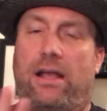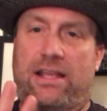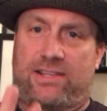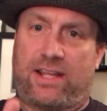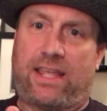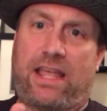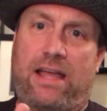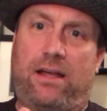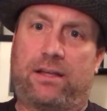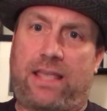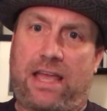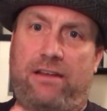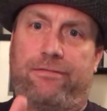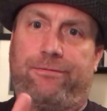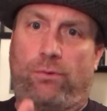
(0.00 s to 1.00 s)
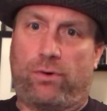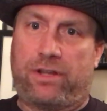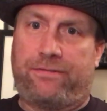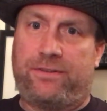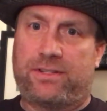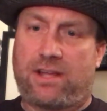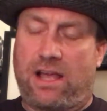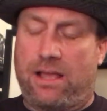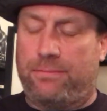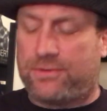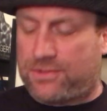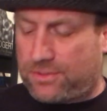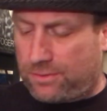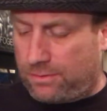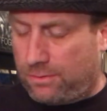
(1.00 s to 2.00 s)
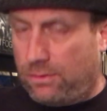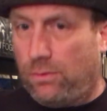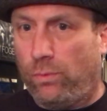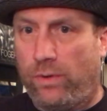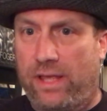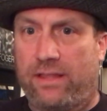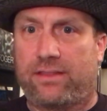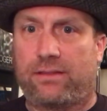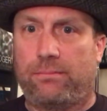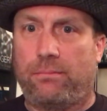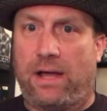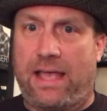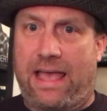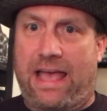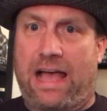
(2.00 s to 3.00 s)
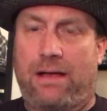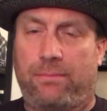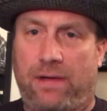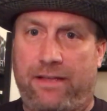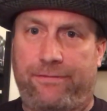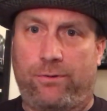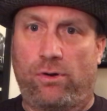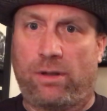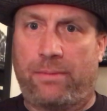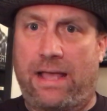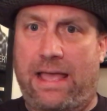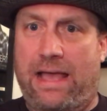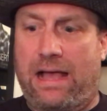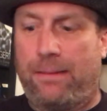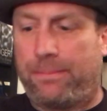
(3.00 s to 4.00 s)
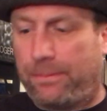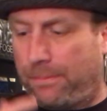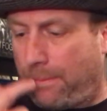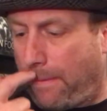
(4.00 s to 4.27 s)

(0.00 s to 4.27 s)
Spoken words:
as again 4 different times with my app, my phone on my app,